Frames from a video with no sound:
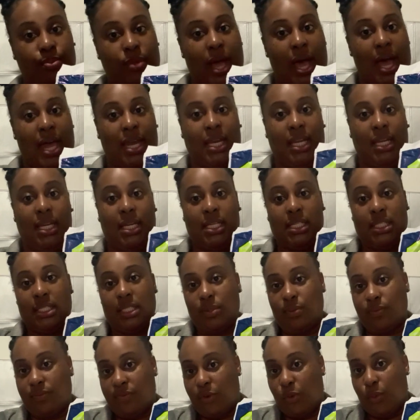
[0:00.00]
I need this
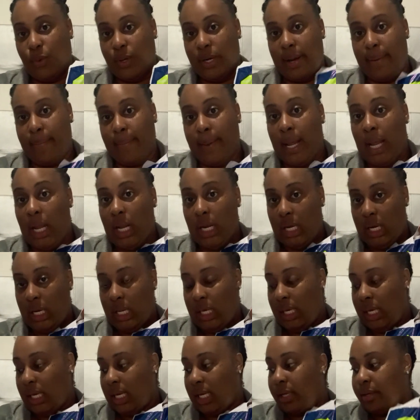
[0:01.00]
for when I'm
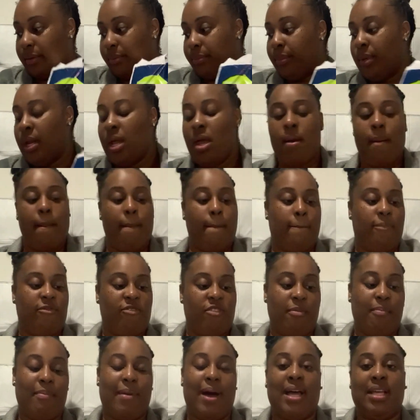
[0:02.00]
leaking
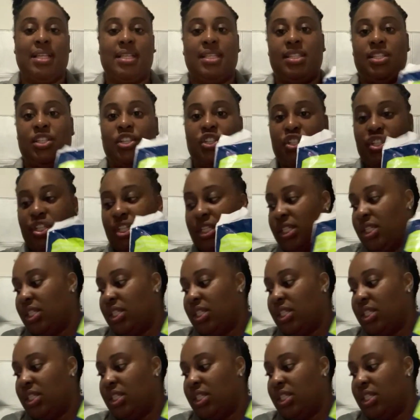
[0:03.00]
from my incision.